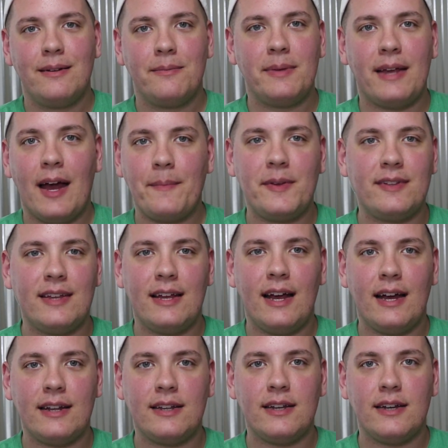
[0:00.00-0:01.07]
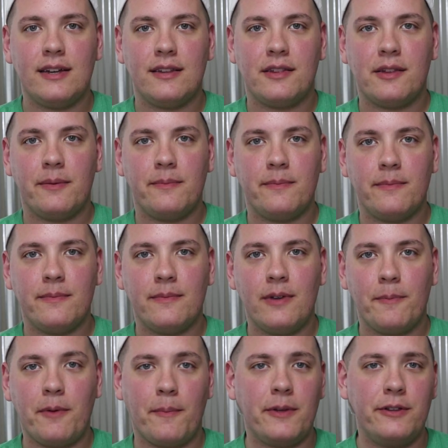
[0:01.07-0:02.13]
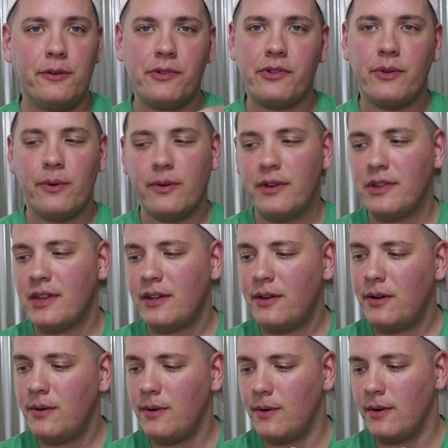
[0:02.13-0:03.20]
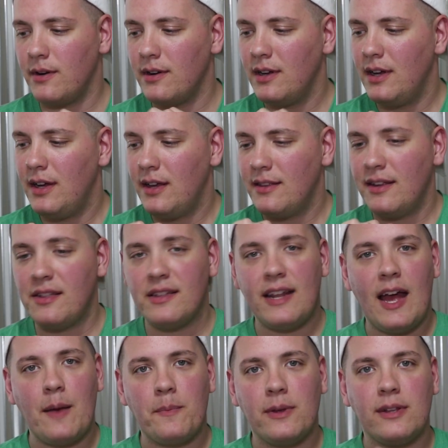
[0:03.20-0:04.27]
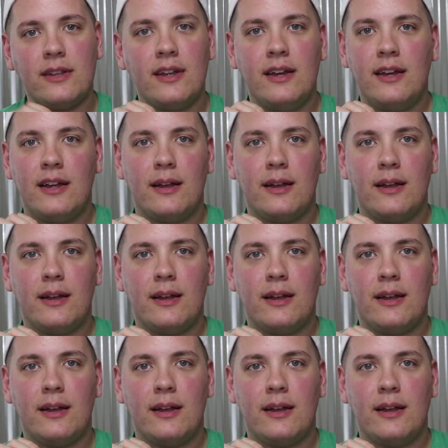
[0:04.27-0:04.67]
Be commenting on some upcoming news stories I know, or things that happen.